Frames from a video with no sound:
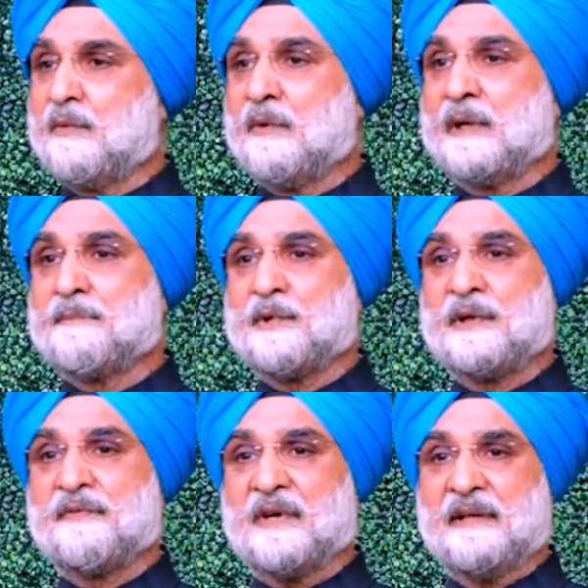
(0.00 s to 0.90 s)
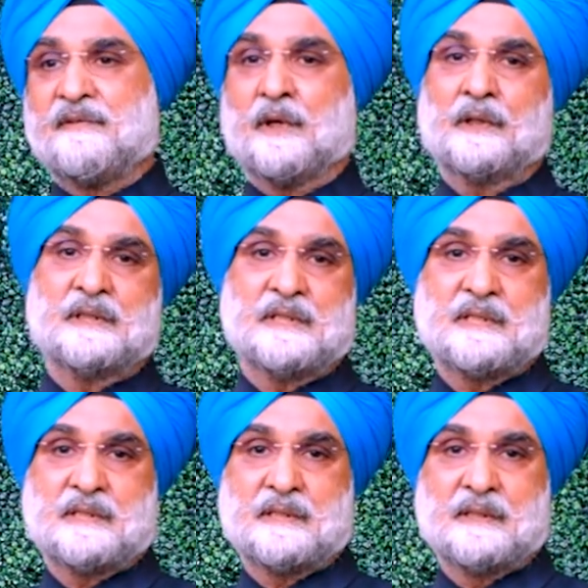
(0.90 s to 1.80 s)

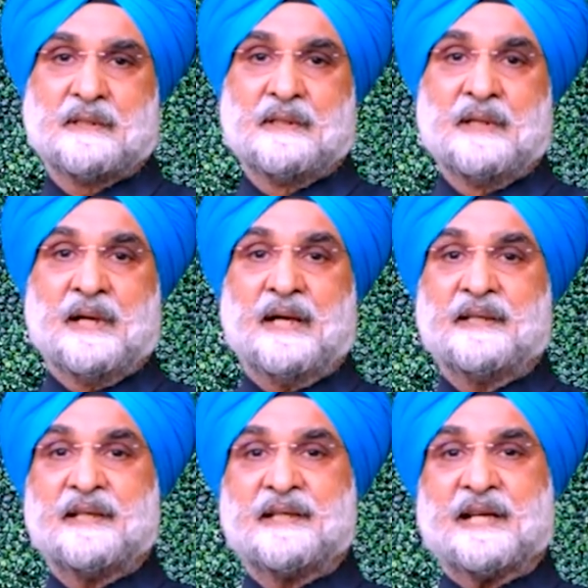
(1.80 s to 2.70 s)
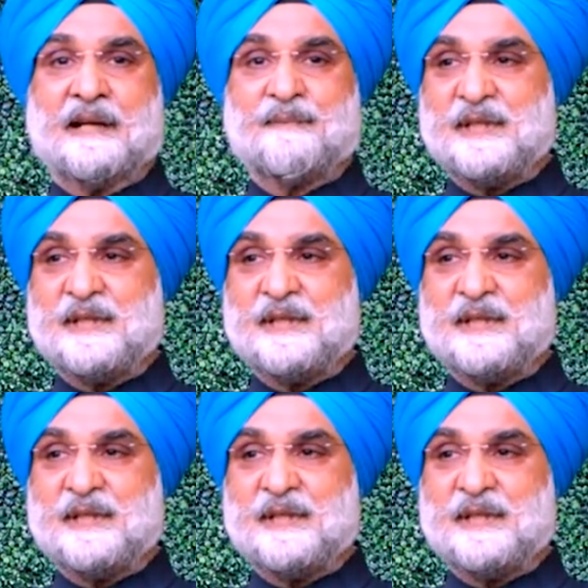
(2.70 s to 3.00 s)
$1.5 and it can